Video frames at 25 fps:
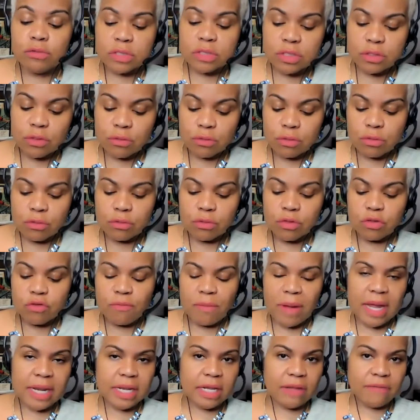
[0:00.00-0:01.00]
circle, you
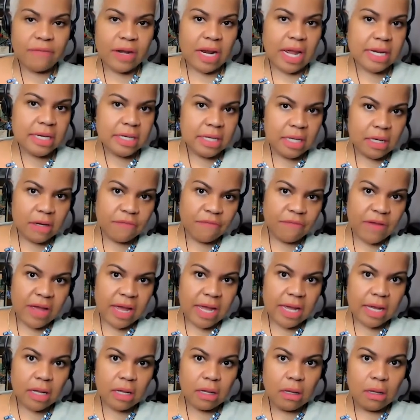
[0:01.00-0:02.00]
might even
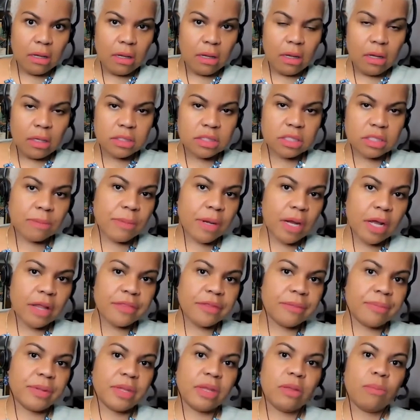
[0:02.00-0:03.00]
identify some
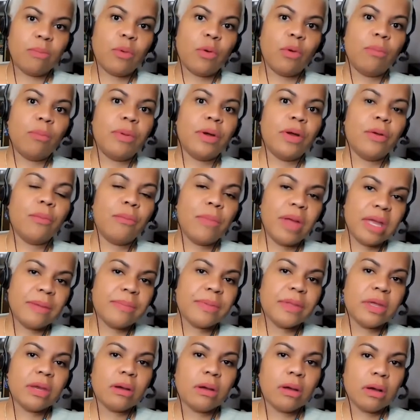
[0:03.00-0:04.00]
other people, but
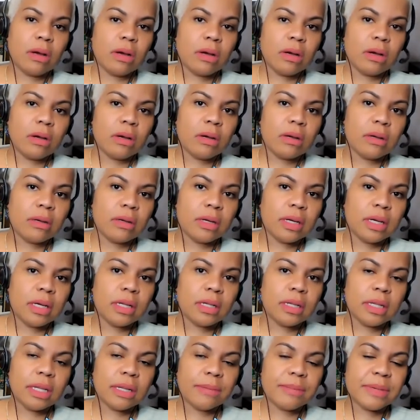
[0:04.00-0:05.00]
maybe a, a a
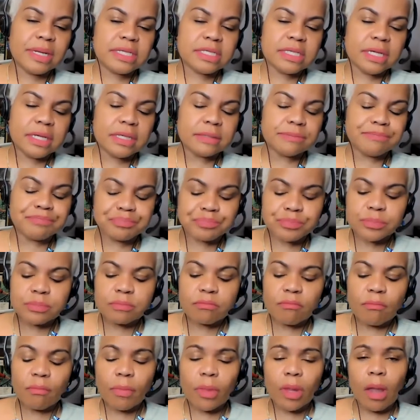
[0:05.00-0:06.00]
limited
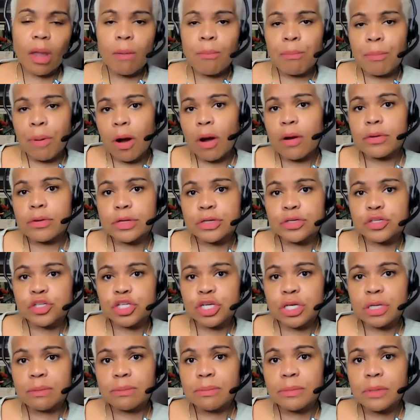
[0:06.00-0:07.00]

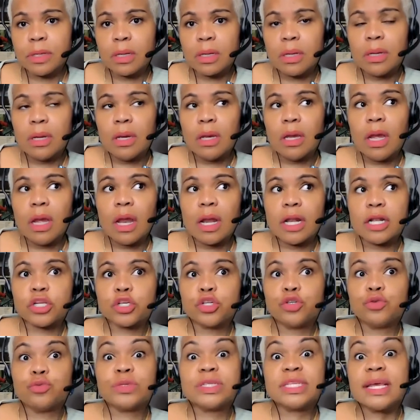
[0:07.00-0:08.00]
partnership
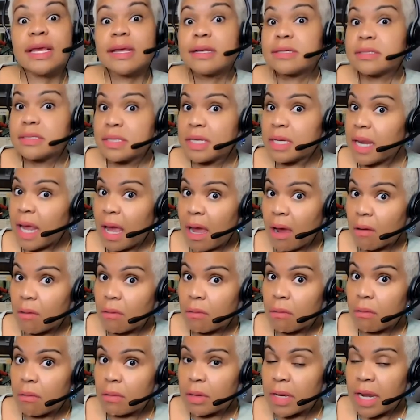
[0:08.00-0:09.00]
to test it out,
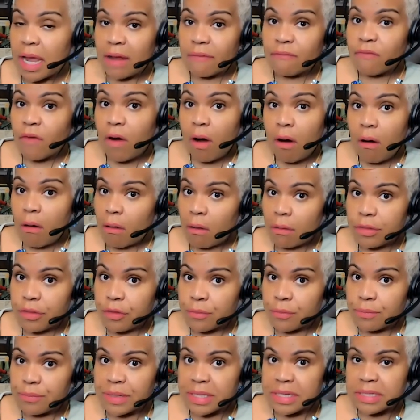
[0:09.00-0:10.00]
not for all
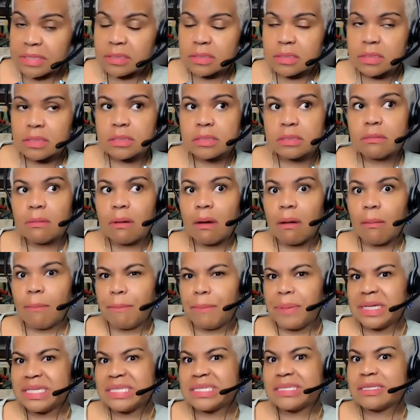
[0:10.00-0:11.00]
your business,
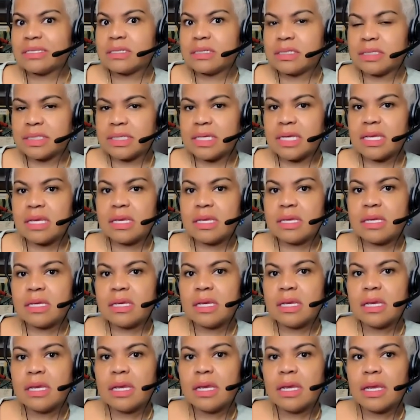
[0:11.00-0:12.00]
but to see
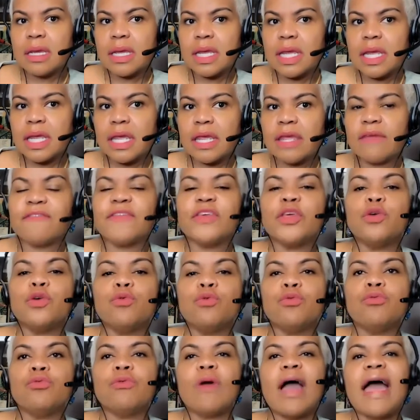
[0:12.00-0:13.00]
if
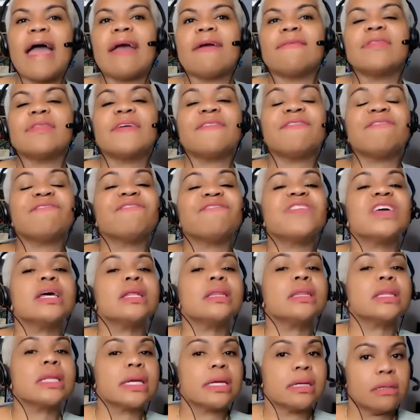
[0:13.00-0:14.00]
you have the
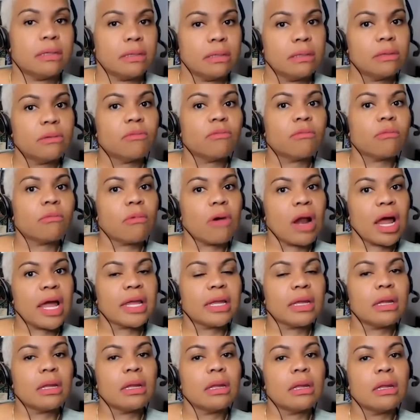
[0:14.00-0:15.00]
feeling,
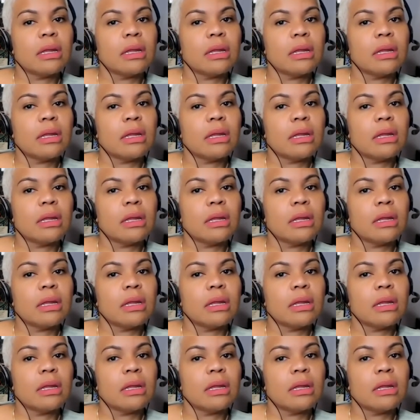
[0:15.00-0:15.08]
right,